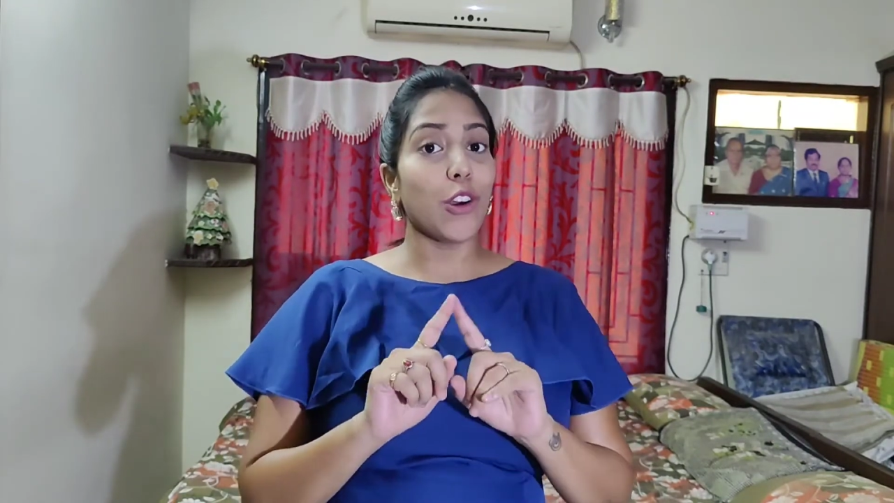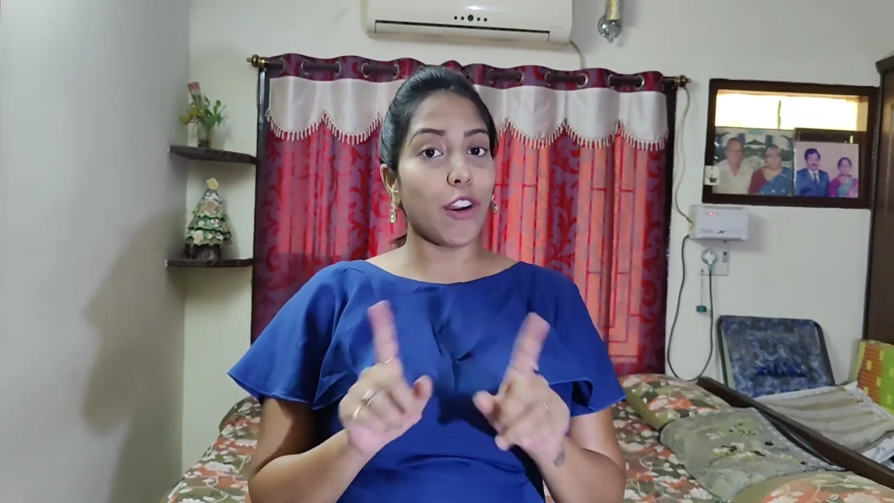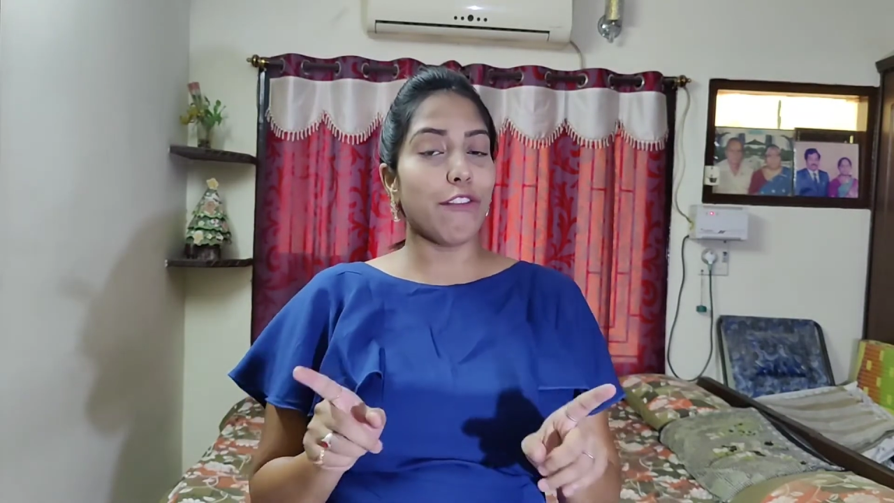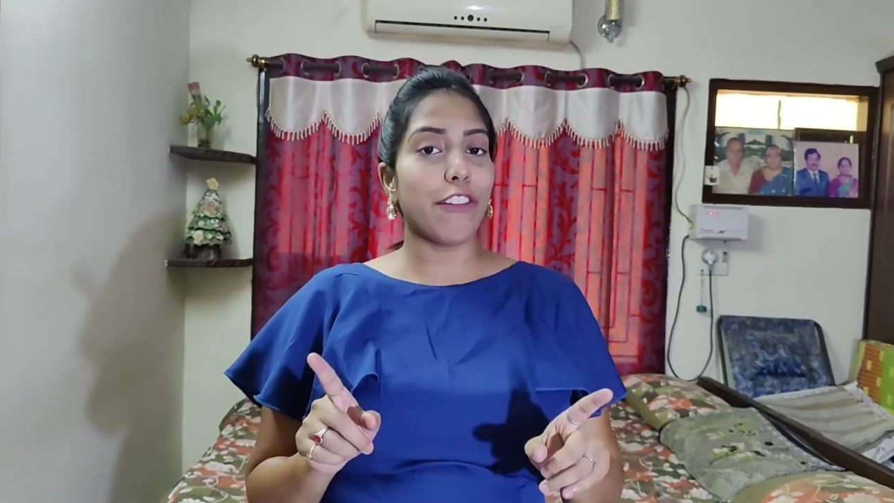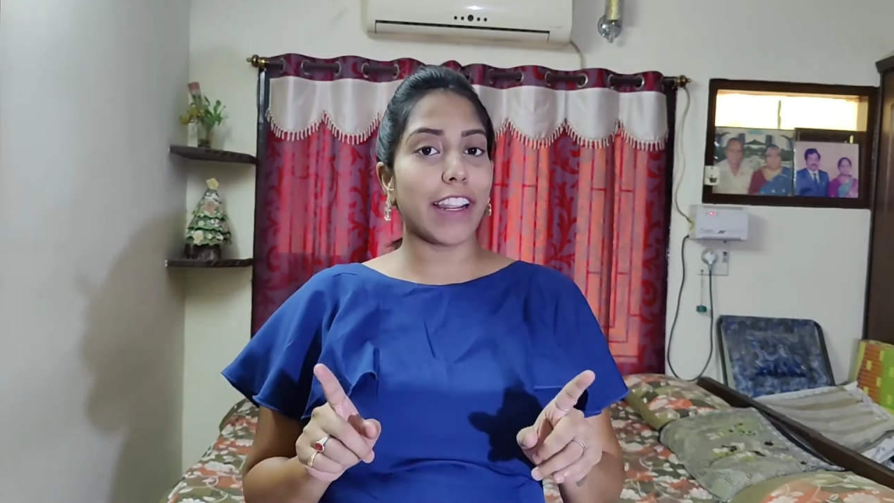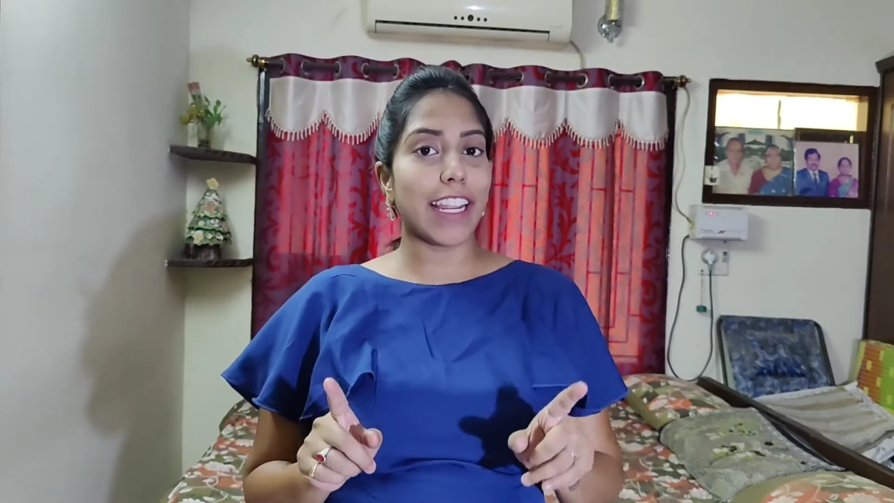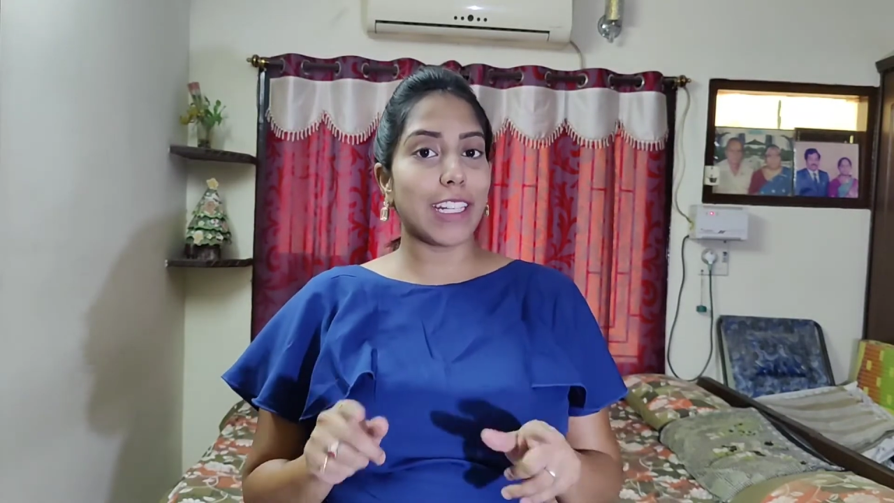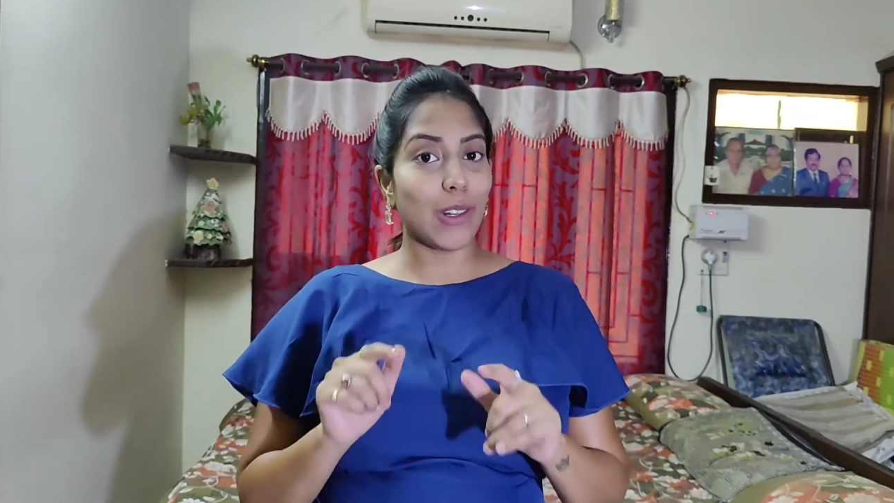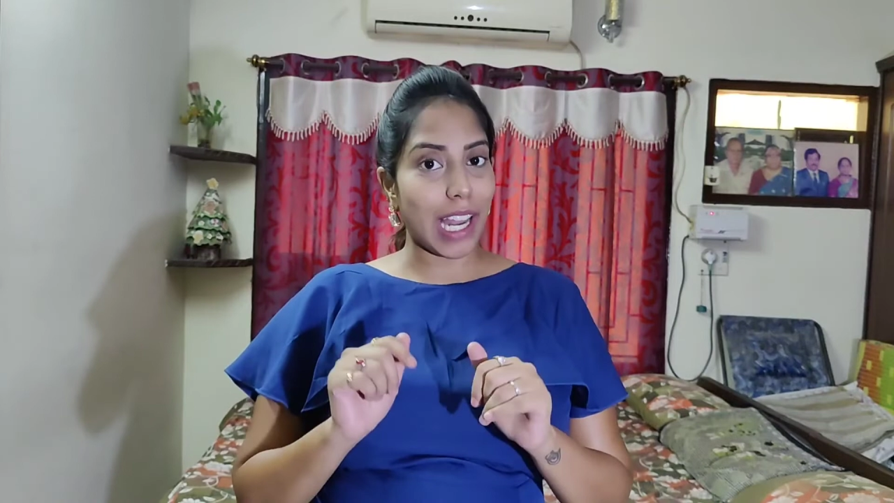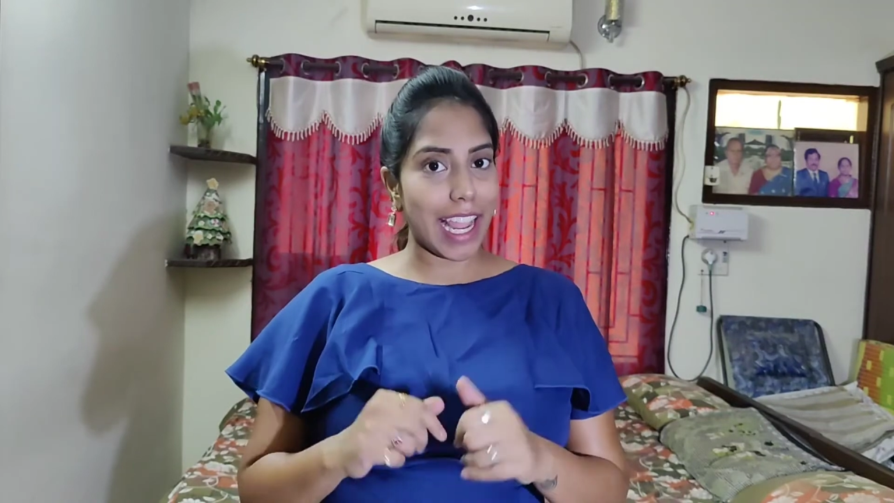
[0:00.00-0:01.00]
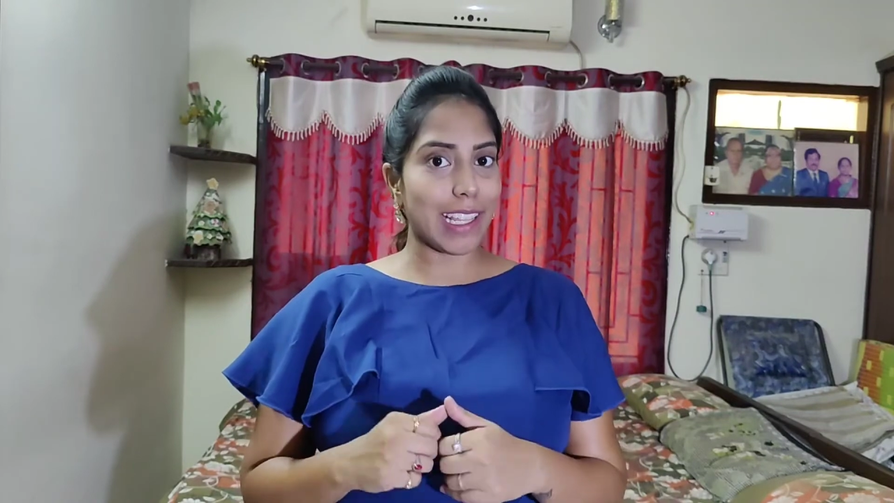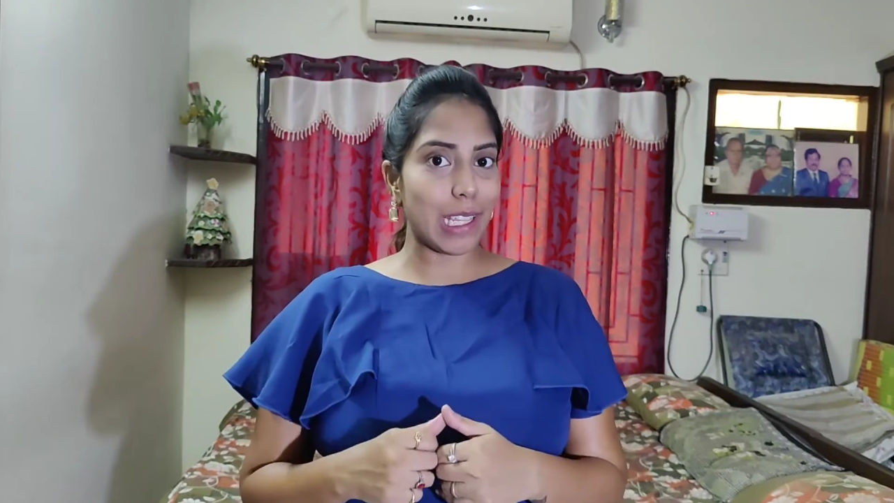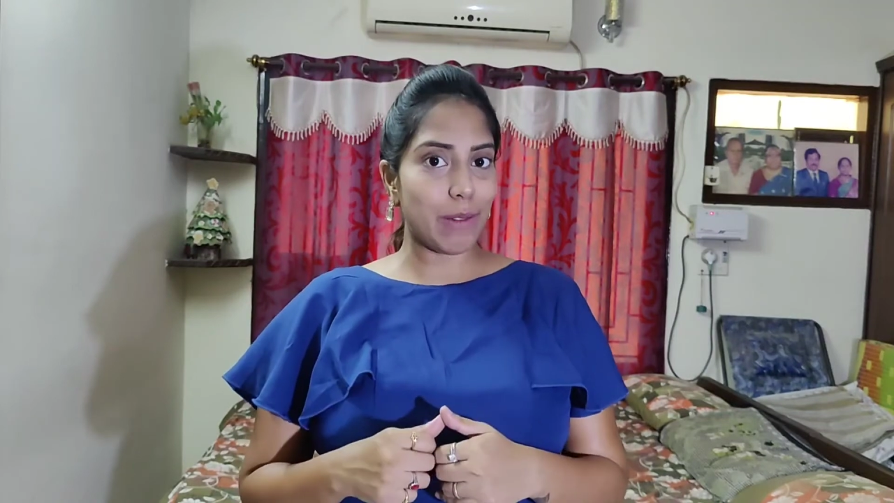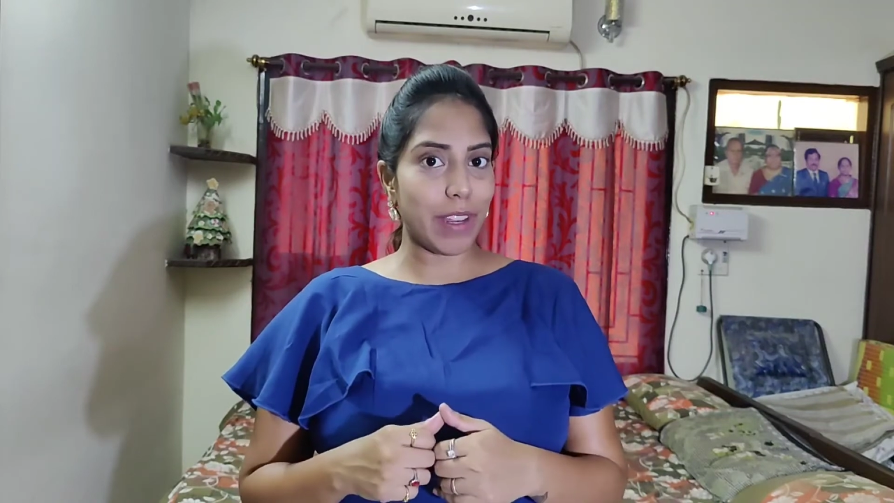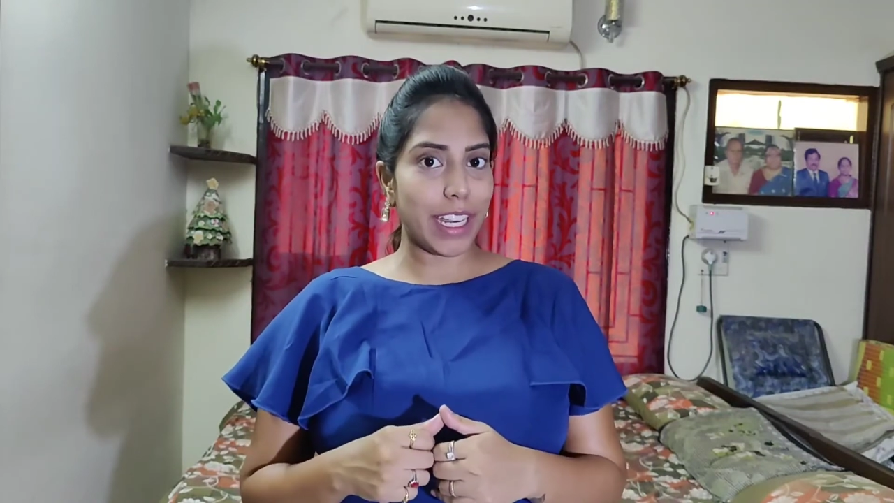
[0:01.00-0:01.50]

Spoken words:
Don't forget to like this